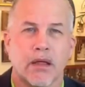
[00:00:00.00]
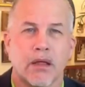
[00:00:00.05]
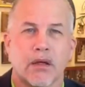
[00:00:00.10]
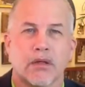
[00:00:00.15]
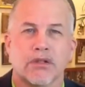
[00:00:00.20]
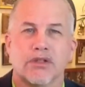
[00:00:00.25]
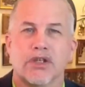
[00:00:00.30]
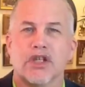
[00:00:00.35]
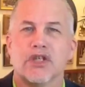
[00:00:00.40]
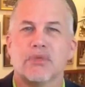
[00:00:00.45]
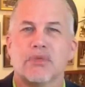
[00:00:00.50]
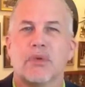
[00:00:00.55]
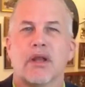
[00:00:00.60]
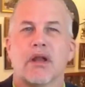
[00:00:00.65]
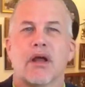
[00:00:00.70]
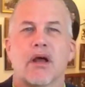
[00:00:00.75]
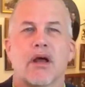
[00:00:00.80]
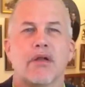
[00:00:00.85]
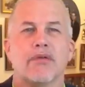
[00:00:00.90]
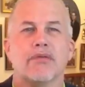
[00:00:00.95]
She spent
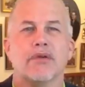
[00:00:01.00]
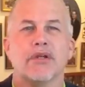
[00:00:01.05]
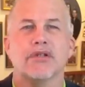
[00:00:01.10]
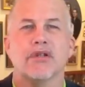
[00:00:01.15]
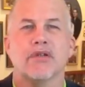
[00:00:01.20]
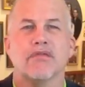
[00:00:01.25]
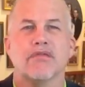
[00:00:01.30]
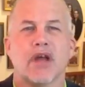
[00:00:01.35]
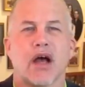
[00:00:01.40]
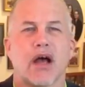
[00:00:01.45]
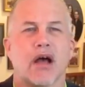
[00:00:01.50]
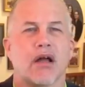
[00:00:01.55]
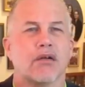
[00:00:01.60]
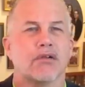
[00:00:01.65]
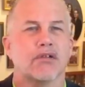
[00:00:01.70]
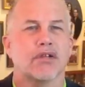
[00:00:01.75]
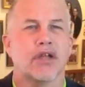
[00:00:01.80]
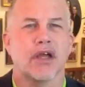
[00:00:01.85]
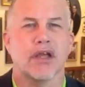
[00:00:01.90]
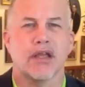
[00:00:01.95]
hundreds of
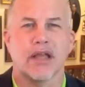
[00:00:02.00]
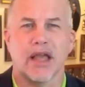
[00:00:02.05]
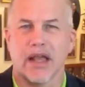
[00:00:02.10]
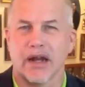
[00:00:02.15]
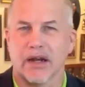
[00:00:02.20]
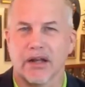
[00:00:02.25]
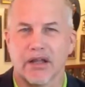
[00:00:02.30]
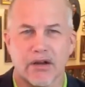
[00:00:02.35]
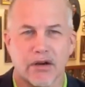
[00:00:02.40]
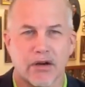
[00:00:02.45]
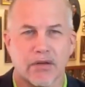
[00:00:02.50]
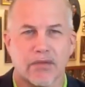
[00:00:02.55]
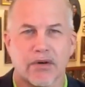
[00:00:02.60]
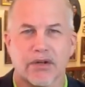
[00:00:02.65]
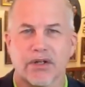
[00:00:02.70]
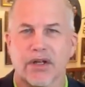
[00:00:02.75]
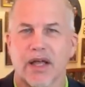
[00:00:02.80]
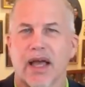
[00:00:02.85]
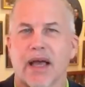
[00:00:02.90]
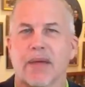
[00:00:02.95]
dollars and a year of her
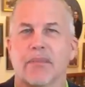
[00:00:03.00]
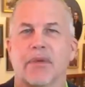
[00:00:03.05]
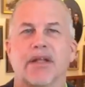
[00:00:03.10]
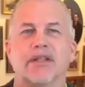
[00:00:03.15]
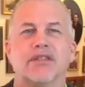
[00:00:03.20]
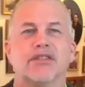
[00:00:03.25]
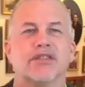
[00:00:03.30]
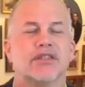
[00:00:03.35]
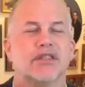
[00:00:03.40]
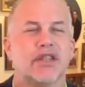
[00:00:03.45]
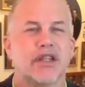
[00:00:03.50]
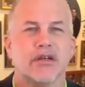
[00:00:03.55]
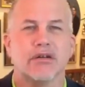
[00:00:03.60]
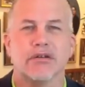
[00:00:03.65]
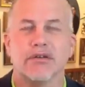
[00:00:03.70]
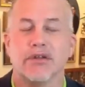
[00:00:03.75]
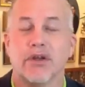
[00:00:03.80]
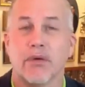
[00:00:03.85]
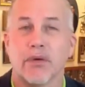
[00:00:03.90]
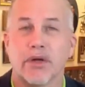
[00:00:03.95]
time and still
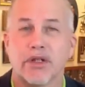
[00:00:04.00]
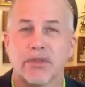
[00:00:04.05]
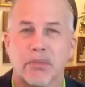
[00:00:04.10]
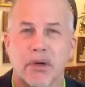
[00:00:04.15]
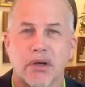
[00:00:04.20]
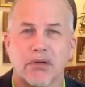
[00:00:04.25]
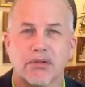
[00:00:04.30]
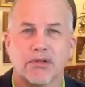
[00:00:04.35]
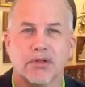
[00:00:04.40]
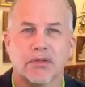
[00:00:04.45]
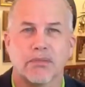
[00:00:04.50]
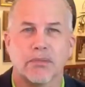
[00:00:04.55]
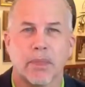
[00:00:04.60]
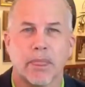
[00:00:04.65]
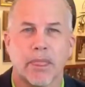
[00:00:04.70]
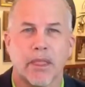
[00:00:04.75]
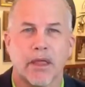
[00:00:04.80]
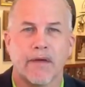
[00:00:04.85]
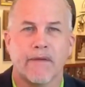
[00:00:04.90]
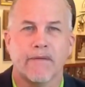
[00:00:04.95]
no exposure.
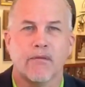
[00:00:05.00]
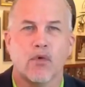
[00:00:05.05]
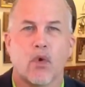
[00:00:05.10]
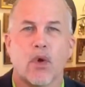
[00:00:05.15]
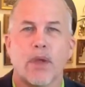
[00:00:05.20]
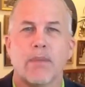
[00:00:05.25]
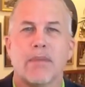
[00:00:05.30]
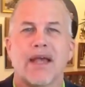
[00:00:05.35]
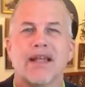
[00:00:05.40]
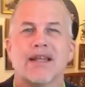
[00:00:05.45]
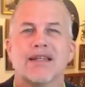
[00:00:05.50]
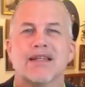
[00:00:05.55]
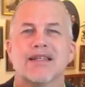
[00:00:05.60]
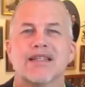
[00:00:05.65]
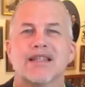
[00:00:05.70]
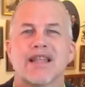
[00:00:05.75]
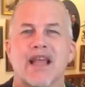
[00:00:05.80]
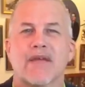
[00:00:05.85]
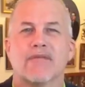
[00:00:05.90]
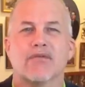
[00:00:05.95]
We made
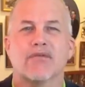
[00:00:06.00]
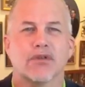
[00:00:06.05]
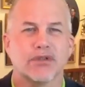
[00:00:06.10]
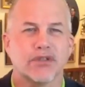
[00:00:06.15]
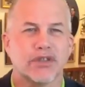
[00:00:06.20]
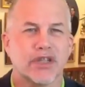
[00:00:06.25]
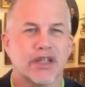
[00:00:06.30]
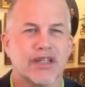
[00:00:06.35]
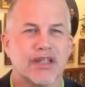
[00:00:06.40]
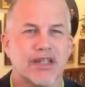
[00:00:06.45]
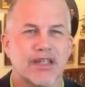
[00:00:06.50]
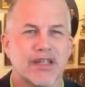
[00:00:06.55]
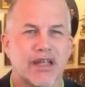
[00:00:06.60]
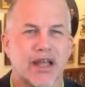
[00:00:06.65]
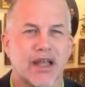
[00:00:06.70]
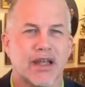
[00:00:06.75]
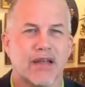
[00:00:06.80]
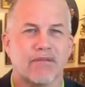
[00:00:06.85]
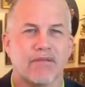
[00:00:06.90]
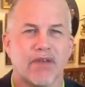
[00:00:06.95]
several 60
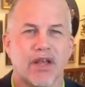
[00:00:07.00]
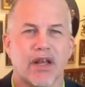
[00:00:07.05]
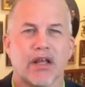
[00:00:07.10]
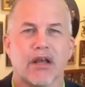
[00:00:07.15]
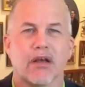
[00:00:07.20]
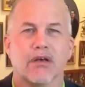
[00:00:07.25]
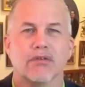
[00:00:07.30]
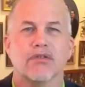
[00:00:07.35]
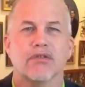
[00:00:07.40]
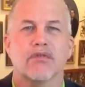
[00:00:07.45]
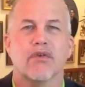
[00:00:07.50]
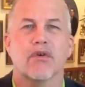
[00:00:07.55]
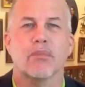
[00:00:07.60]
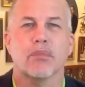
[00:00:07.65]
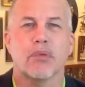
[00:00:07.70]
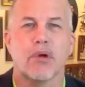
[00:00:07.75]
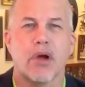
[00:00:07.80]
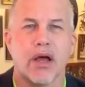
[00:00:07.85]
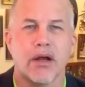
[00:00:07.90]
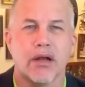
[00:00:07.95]
second videos of her
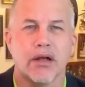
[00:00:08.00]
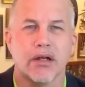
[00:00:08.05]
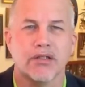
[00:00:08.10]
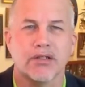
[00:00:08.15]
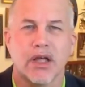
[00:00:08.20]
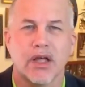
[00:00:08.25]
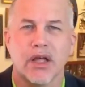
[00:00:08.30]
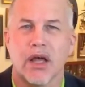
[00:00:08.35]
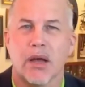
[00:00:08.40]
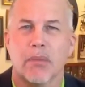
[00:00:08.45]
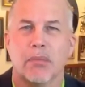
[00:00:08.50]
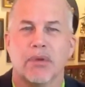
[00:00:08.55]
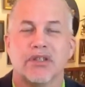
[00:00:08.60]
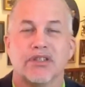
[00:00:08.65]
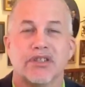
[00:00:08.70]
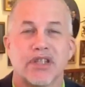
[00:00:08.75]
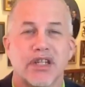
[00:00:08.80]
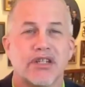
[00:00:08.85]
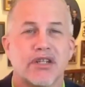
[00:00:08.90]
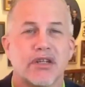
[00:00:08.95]
products,
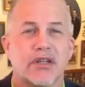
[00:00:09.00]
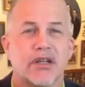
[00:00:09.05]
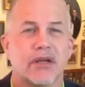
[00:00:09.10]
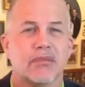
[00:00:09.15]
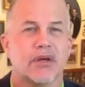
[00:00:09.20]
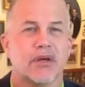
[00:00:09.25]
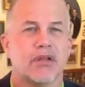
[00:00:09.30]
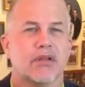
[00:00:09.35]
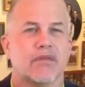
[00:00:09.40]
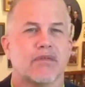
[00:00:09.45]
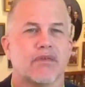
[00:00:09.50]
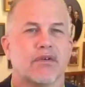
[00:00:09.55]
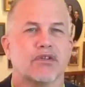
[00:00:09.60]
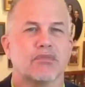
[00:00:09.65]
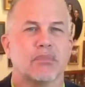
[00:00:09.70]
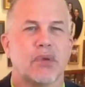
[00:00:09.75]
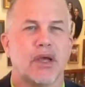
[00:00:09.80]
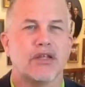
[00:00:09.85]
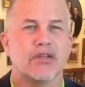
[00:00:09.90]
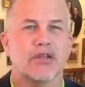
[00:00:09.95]
positioned them on the first
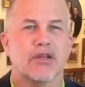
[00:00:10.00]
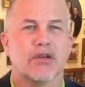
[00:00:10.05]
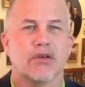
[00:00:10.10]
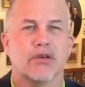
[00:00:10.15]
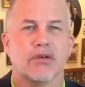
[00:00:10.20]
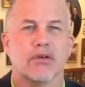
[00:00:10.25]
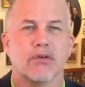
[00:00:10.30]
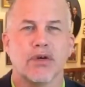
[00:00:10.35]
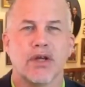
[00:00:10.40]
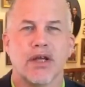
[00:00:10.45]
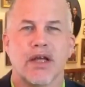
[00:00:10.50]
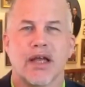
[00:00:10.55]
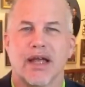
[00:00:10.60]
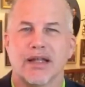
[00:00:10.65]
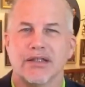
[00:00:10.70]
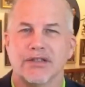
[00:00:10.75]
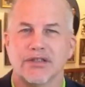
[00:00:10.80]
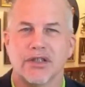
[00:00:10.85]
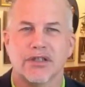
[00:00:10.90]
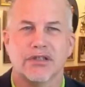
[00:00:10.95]
page of Google,
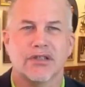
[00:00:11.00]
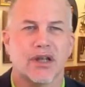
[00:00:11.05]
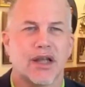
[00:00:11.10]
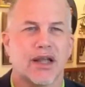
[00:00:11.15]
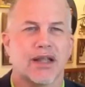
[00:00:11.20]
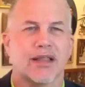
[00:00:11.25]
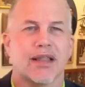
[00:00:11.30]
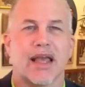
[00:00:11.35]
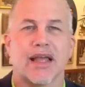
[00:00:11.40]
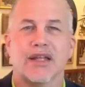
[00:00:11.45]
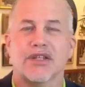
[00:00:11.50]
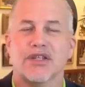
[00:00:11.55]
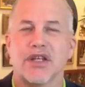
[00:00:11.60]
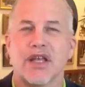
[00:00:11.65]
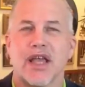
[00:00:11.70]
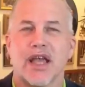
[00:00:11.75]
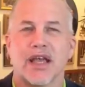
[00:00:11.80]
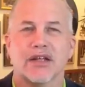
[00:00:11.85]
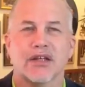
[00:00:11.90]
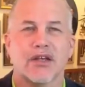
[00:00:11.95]
and just like that, she
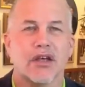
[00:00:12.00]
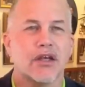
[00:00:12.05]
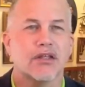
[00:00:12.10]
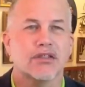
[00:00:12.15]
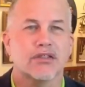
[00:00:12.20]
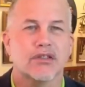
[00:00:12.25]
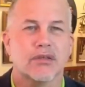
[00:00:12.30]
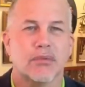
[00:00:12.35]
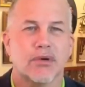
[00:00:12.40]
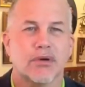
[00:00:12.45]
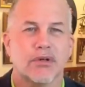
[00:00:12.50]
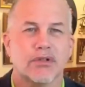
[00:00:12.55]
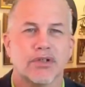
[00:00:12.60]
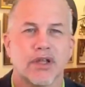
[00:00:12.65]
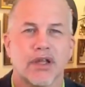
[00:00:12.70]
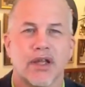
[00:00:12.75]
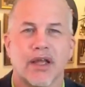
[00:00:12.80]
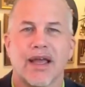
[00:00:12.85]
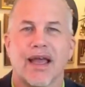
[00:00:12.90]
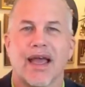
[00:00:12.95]
had customers
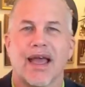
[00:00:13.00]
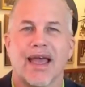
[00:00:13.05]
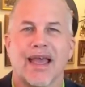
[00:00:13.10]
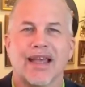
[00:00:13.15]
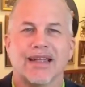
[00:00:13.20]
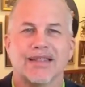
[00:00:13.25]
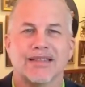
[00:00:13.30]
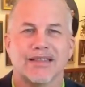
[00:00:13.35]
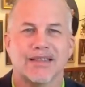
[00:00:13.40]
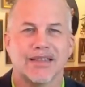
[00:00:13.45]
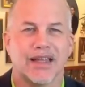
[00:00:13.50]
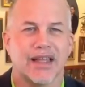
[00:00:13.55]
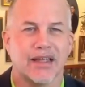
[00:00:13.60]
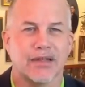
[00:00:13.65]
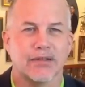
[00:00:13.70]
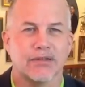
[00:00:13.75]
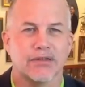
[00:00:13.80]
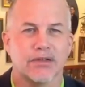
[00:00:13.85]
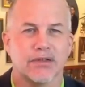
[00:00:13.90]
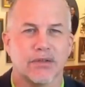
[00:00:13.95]
and
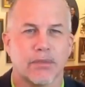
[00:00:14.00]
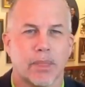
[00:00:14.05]
sales.